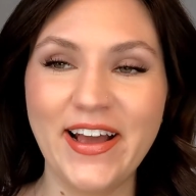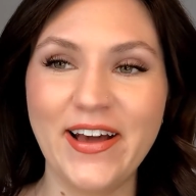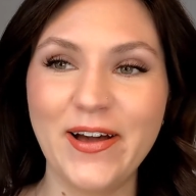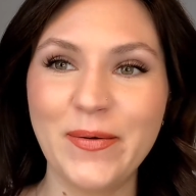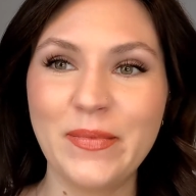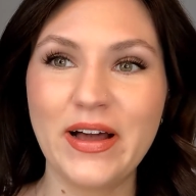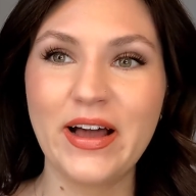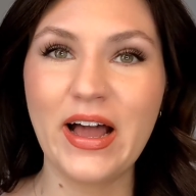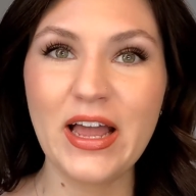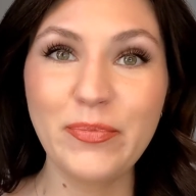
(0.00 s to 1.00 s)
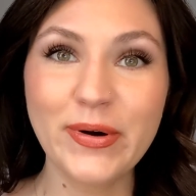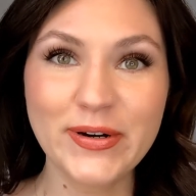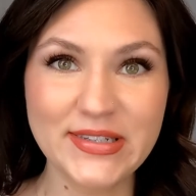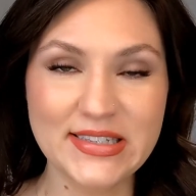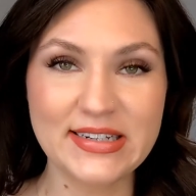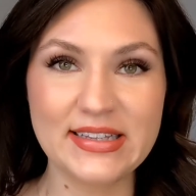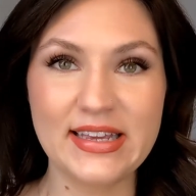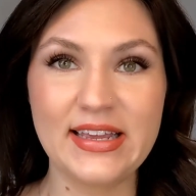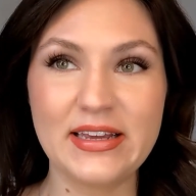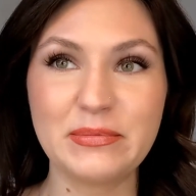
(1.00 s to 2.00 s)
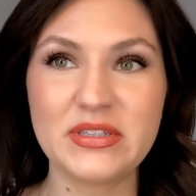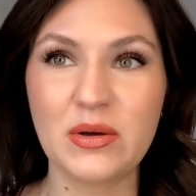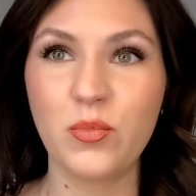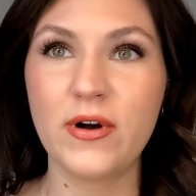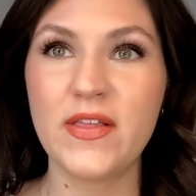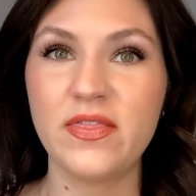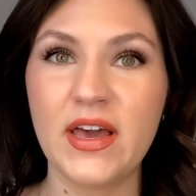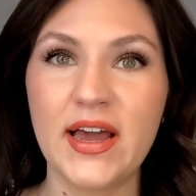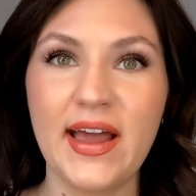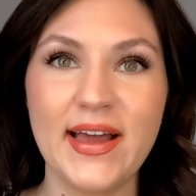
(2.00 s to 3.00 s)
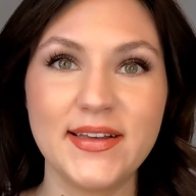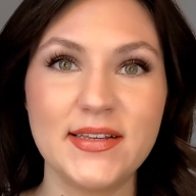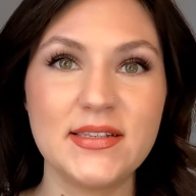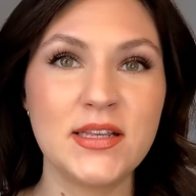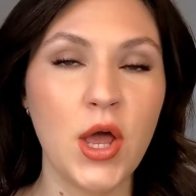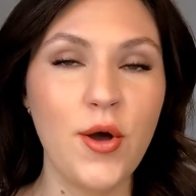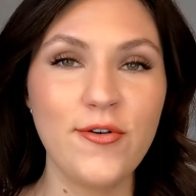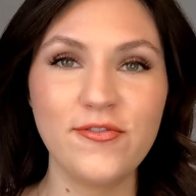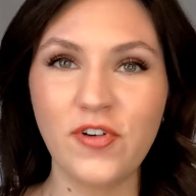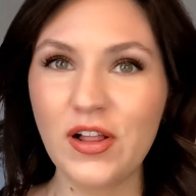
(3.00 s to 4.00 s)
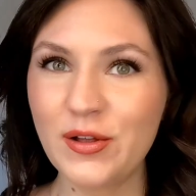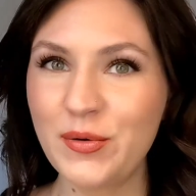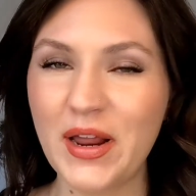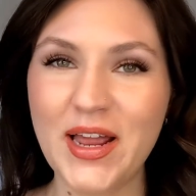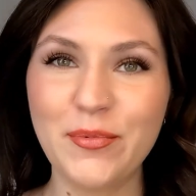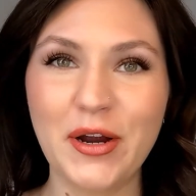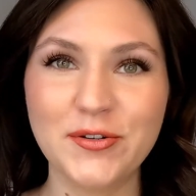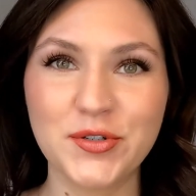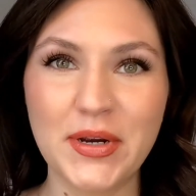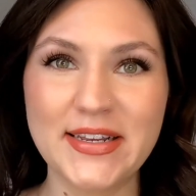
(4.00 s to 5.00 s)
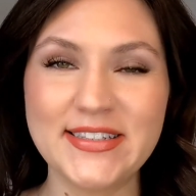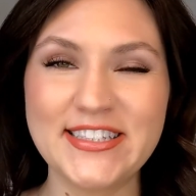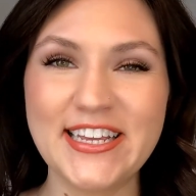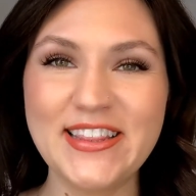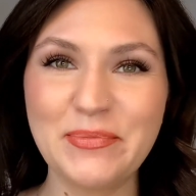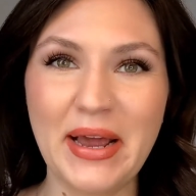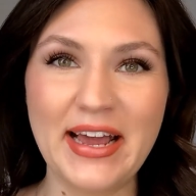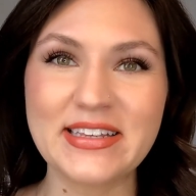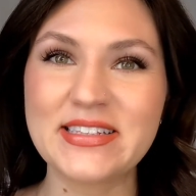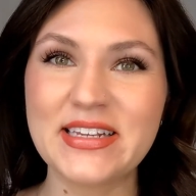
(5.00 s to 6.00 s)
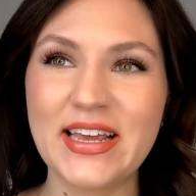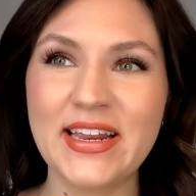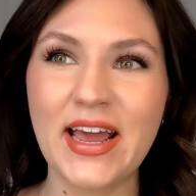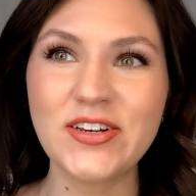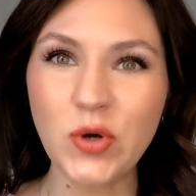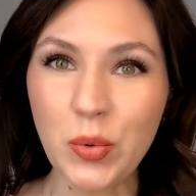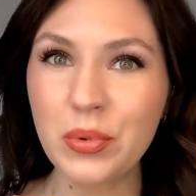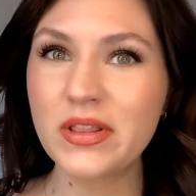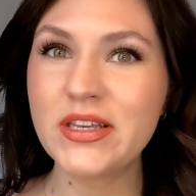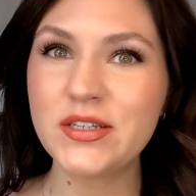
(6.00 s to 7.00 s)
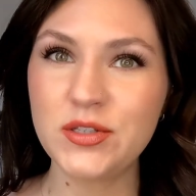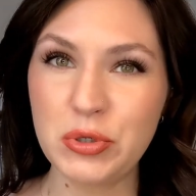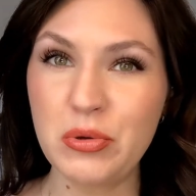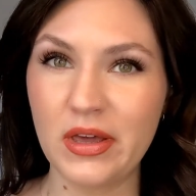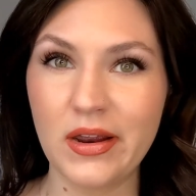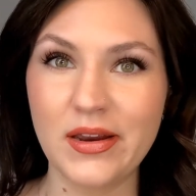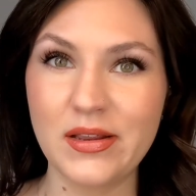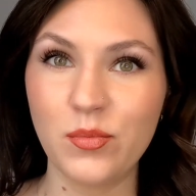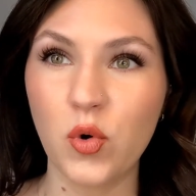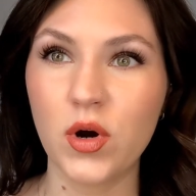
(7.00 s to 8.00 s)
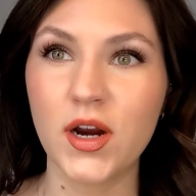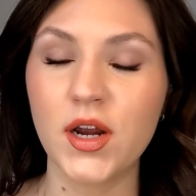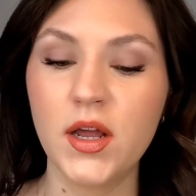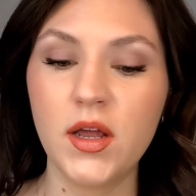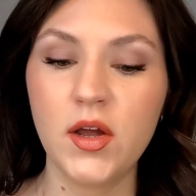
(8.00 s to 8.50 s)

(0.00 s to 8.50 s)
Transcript: Um, I personally am someone that has followed eyebrow trends in the past and I don't really do that anymore.